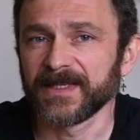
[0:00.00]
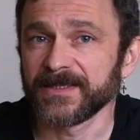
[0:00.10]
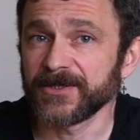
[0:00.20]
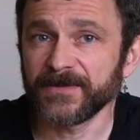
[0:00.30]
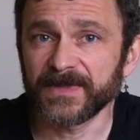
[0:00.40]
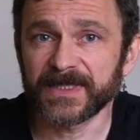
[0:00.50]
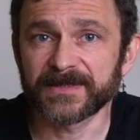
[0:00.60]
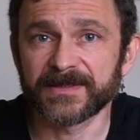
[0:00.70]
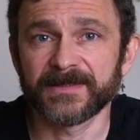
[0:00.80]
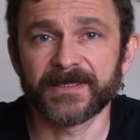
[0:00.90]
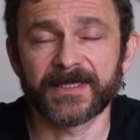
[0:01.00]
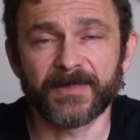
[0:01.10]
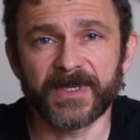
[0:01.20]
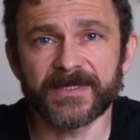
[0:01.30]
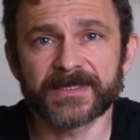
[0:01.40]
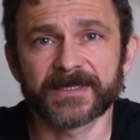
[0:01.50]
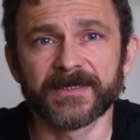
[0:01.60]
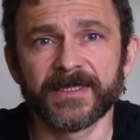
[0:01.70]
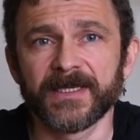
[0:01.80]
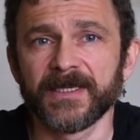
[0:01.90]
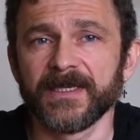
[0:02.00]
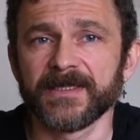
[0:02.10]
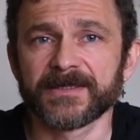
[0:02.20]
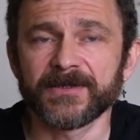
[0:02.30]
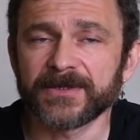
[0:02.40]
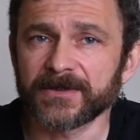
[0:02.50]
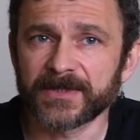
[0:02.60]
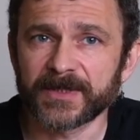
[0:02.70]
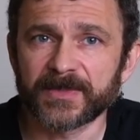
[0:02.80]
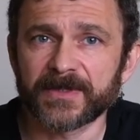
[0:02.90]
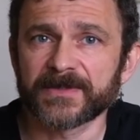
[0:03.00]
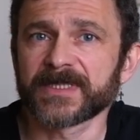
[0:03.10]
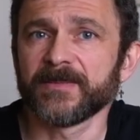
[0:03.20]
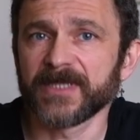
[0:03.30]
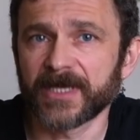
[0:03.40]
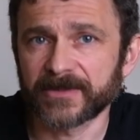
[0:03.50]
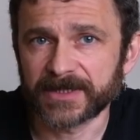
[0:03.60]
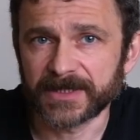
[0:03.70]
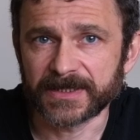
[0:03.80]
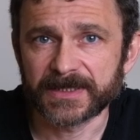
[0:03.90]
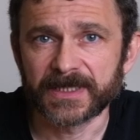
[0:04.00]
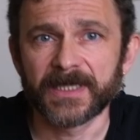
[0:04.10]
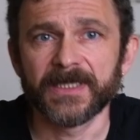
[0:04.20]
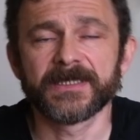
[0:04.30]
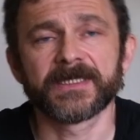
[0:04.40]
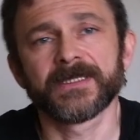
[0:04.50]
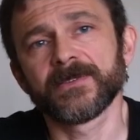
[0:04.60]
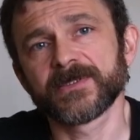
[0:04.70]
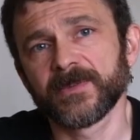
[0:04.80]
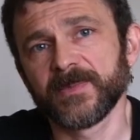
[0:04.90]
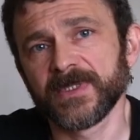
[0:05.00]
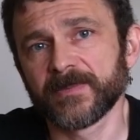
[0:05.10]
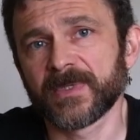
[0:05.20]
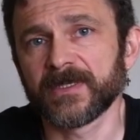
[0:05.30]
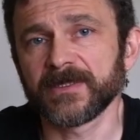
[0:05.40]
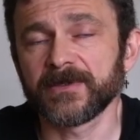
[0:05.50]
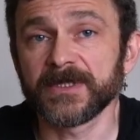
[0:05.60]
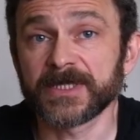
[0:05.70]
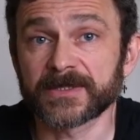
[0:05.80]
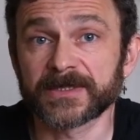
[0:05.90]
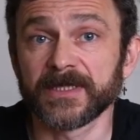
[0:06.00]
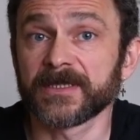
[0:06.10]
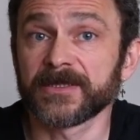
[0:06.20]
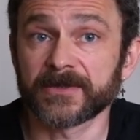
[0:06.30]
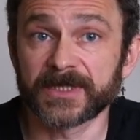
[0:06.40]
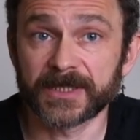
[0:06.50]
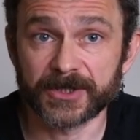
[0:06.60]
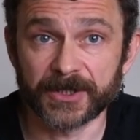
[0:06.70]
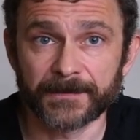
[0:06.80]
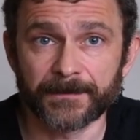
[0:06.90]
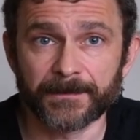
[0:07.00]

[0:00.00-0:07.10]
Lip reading: Don't forget that the comparison is not only about similarities, it can also be about contrast and contradiction.